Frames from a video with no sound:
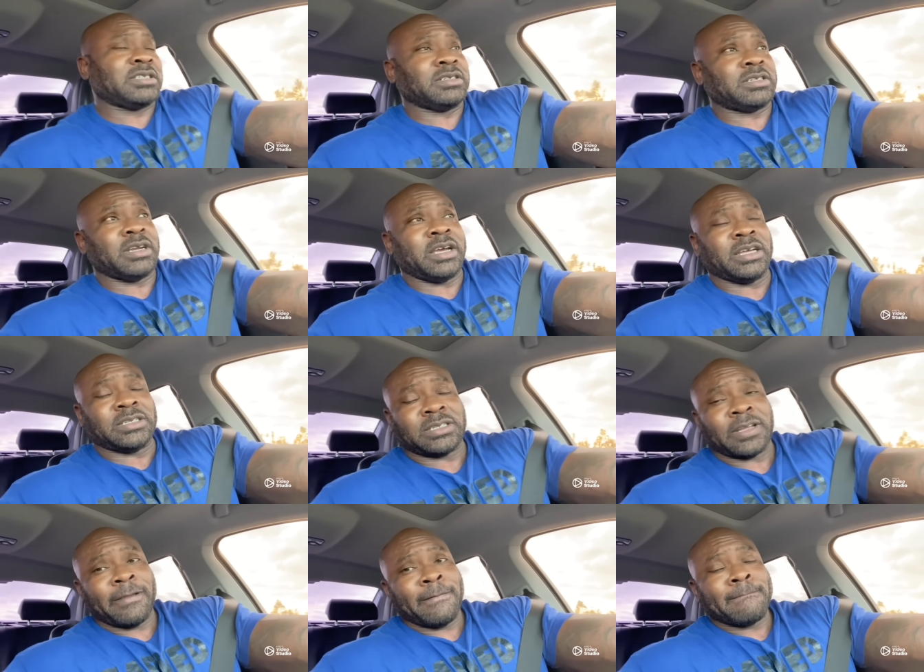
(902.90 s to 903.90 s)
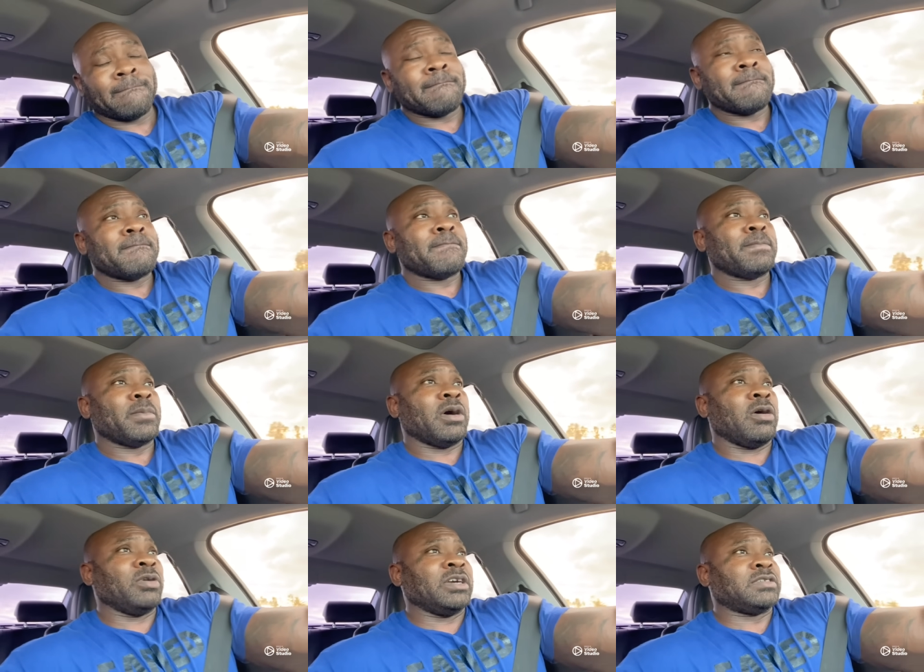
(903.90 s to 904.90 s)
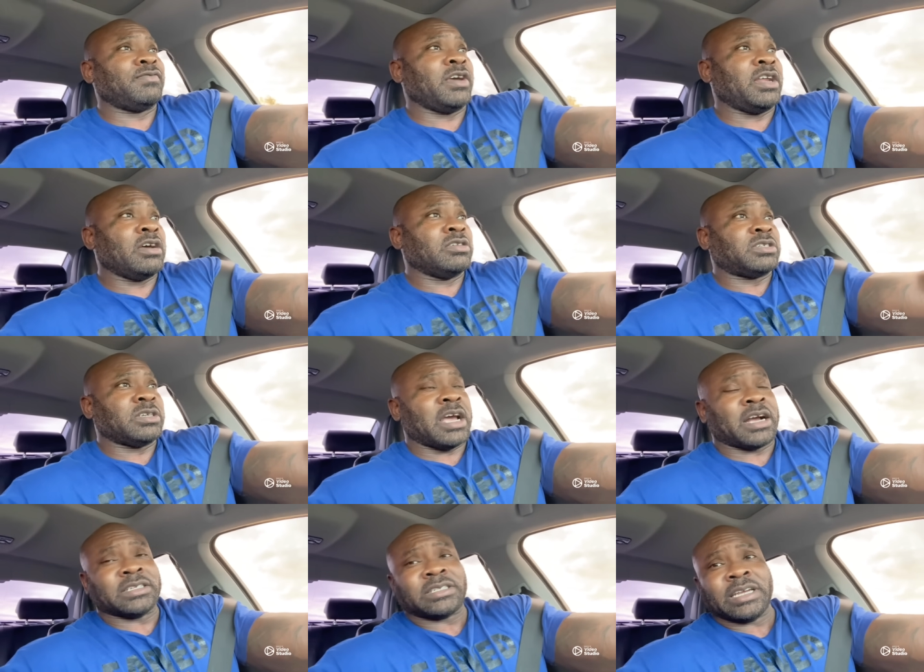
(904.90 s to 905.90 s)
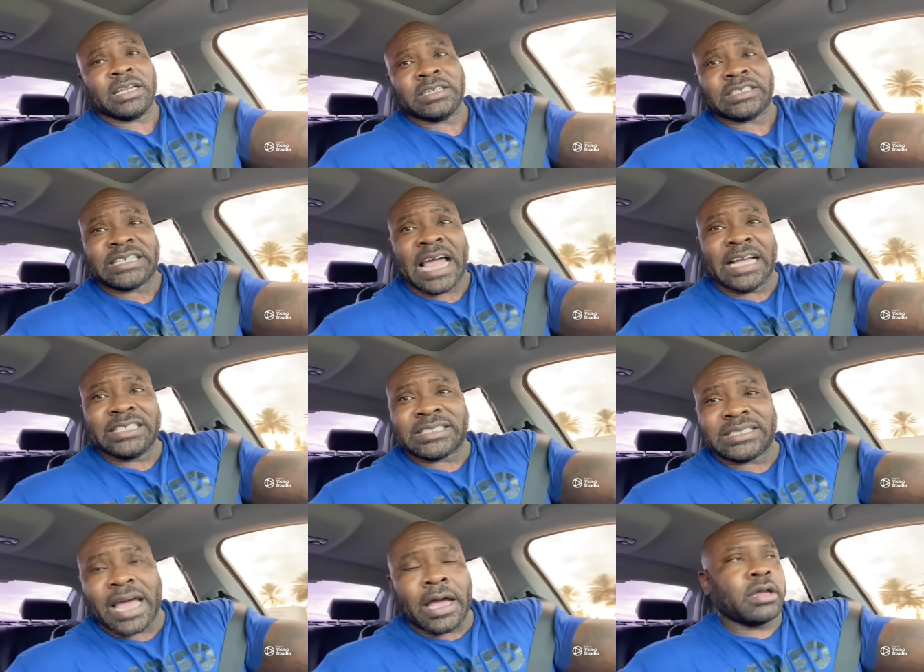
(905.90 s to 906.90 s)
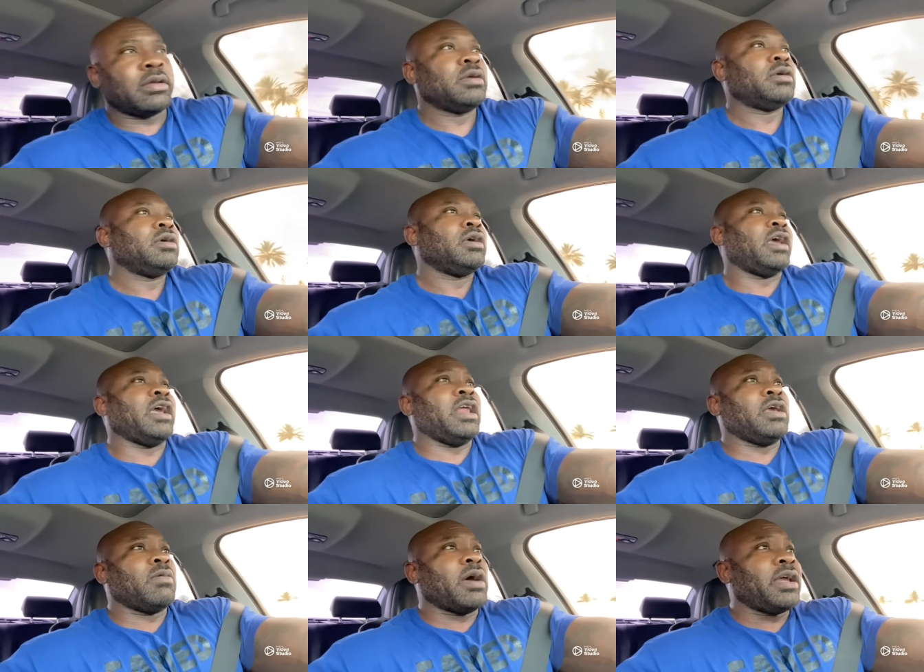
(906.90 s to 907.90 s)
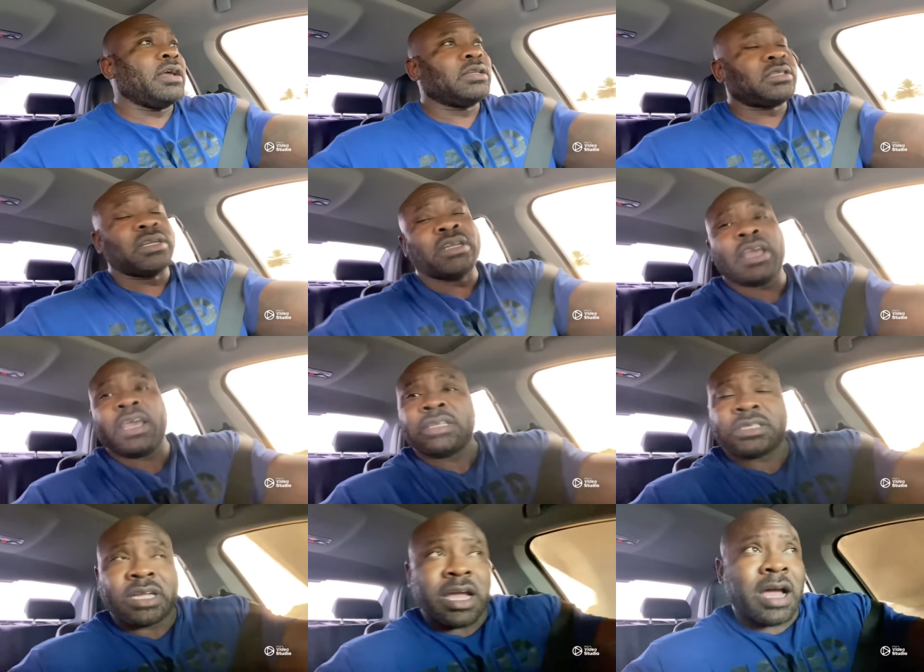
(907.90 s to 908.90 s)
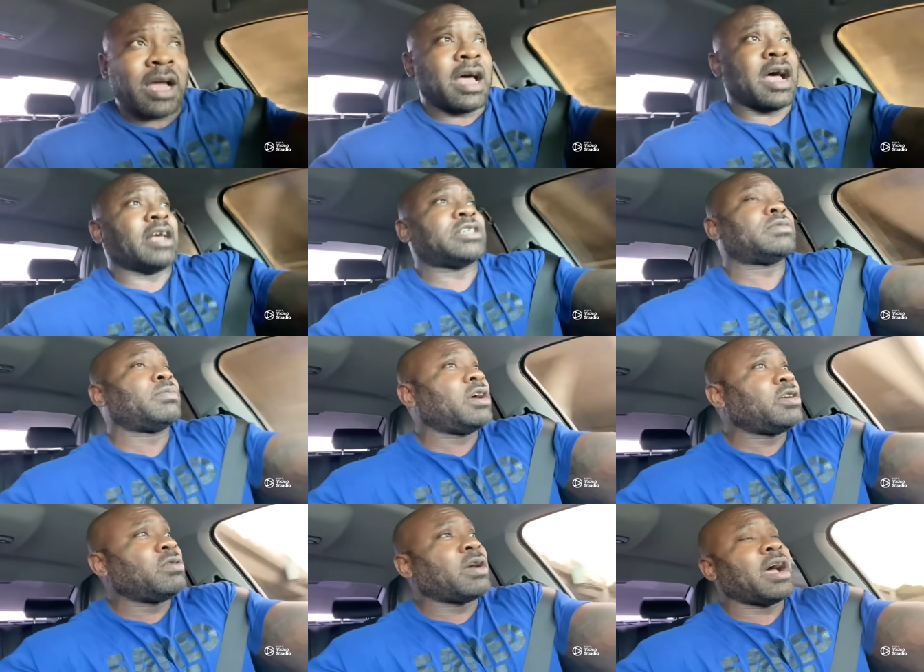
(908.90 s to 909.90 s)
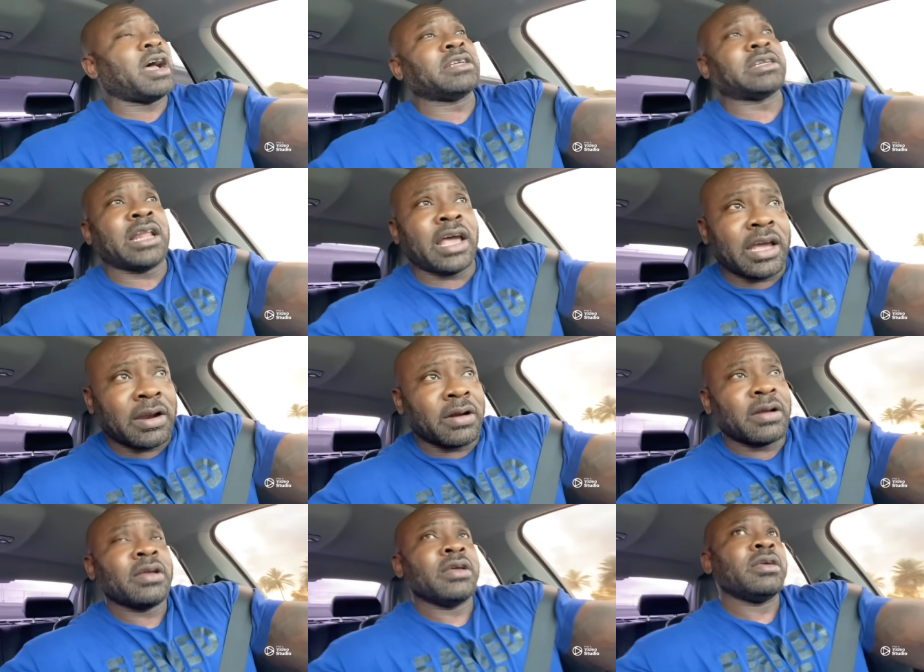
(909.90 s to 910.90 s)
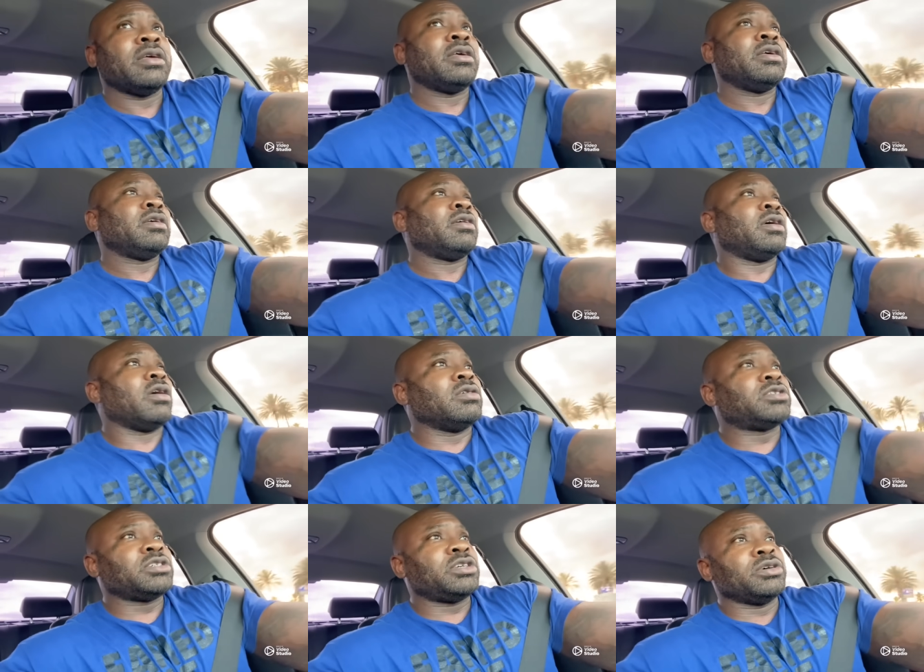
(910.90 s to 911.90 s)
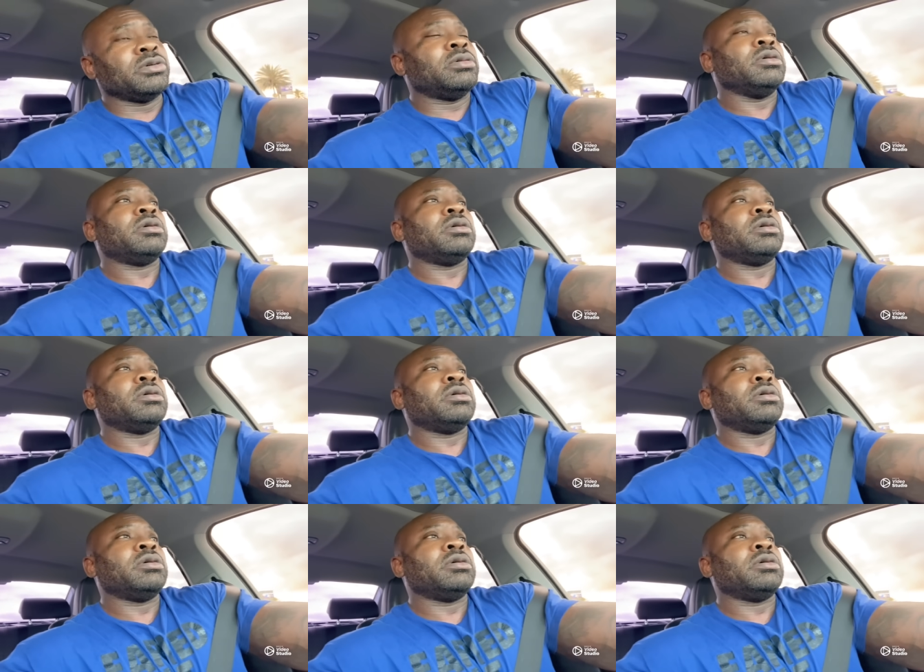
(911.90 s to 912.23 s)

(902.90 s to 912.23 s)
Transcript: into this on this video so y'all can see a little sign sign. Anyway, to next time, I'll smell you guys later. Those of you